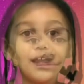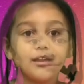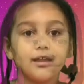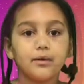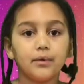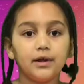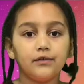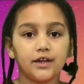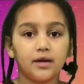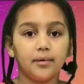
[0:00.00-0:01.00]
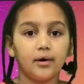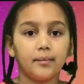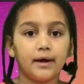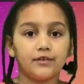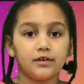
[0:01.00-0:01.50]
I like what you said about
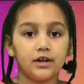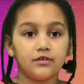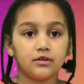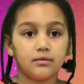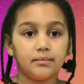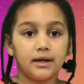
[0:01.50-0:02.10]
imagination